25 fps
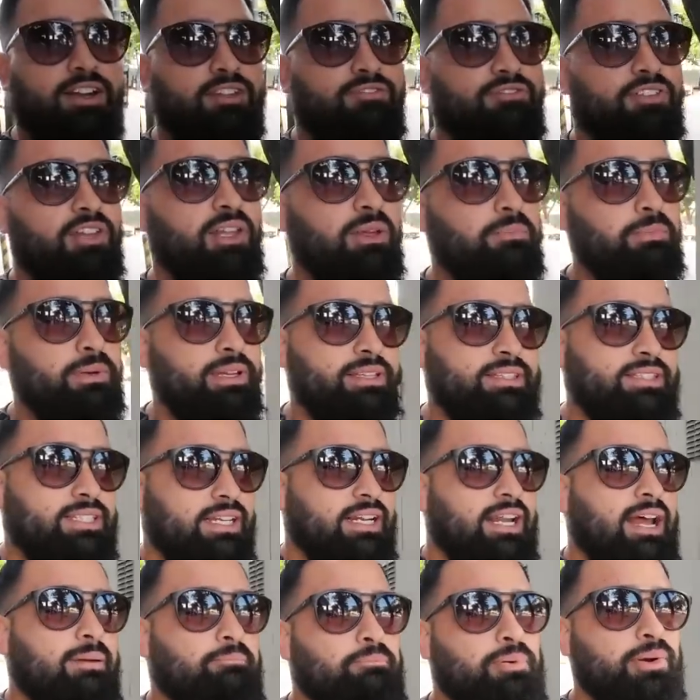in the Philippines,
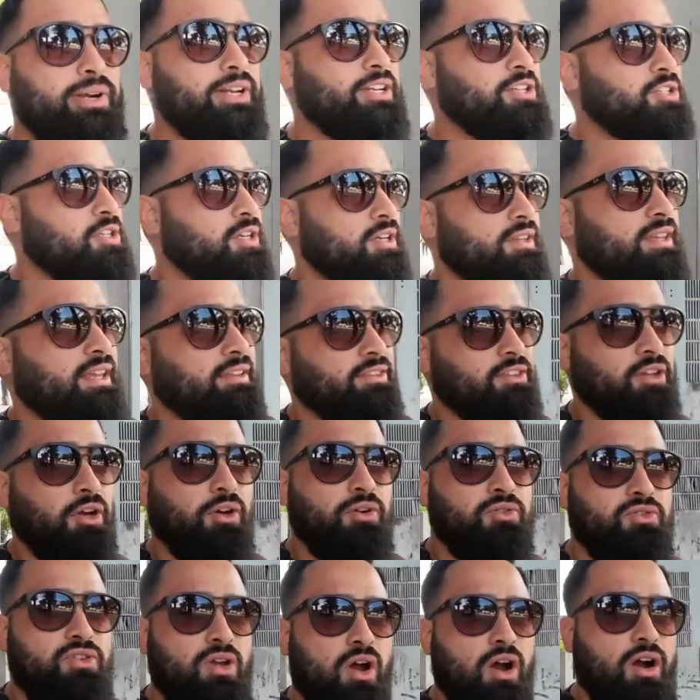and I'm pretty sure that
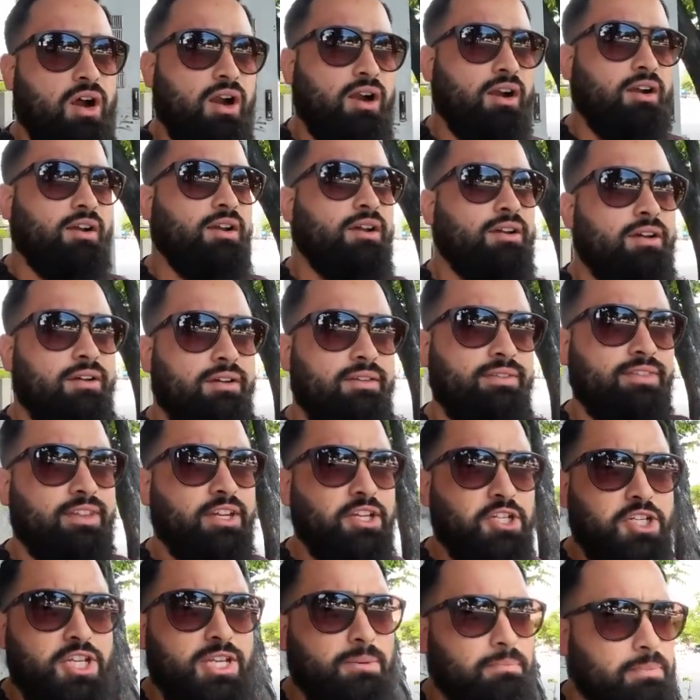those are
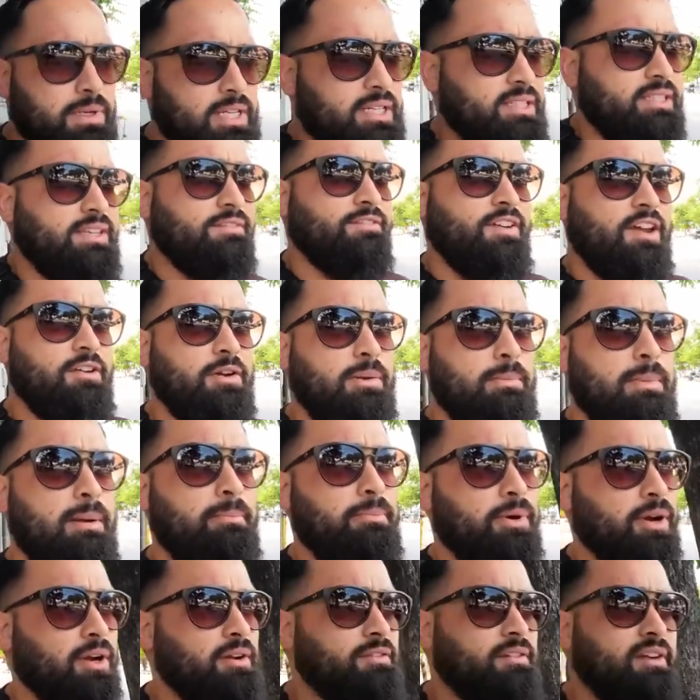the jeepneys, if I
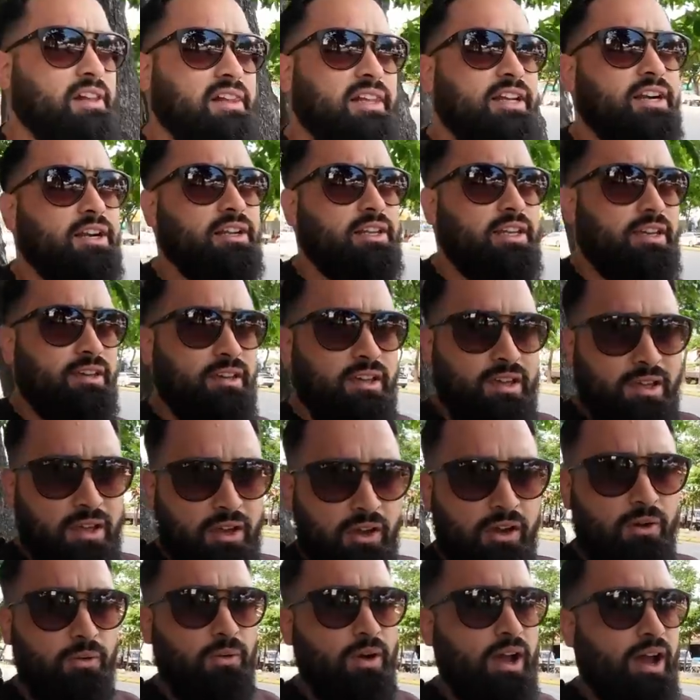remember clearly.
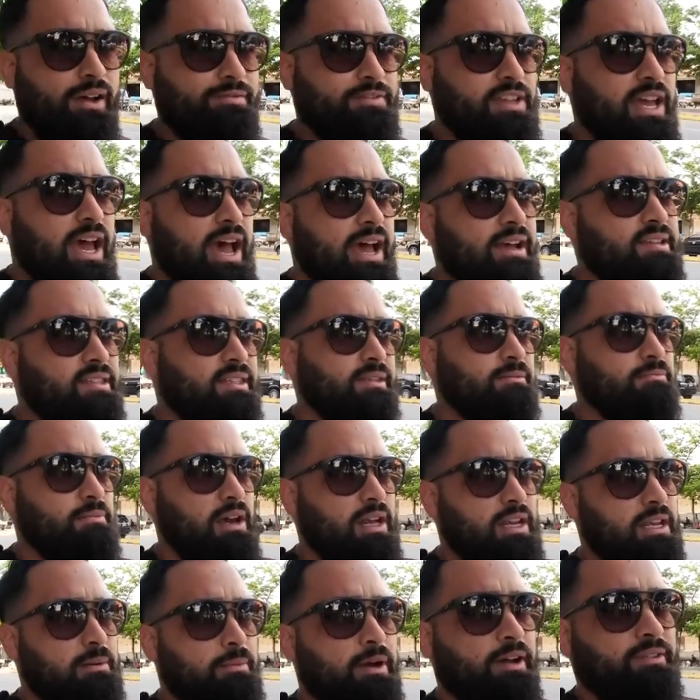We'll have to ask
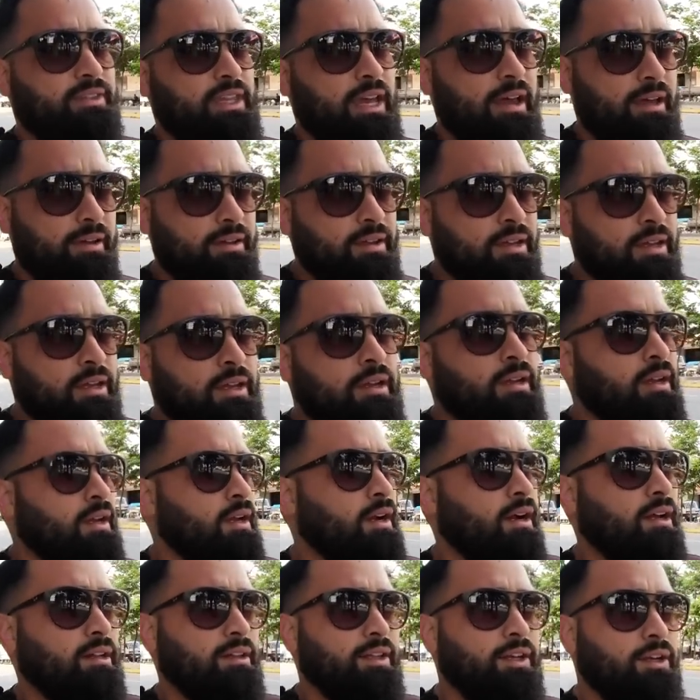somebody about that
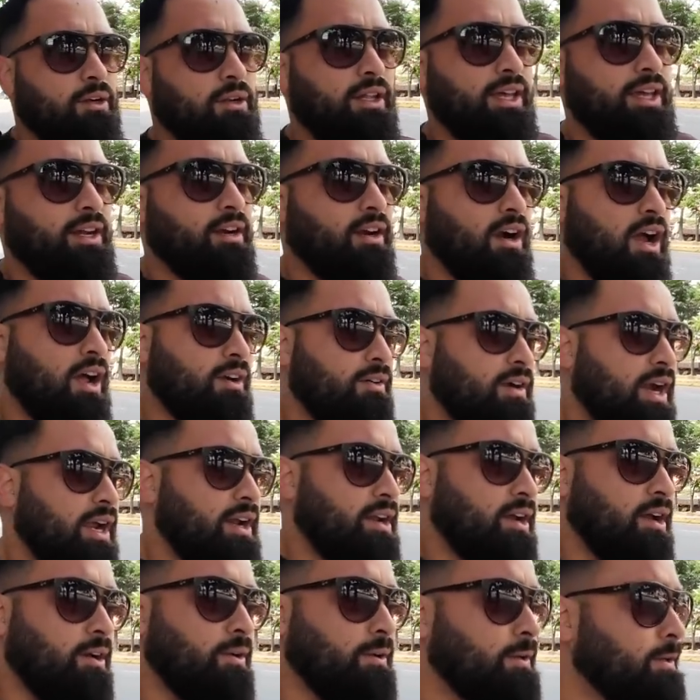a little later on
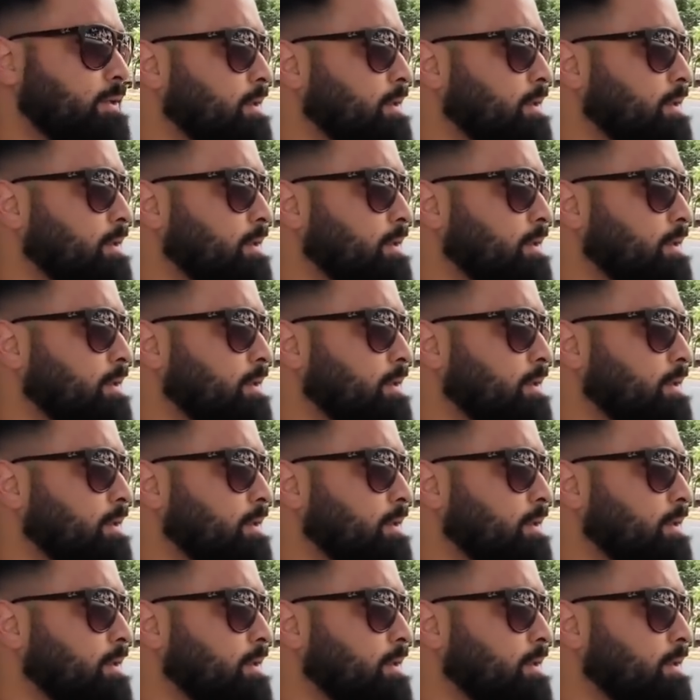right now.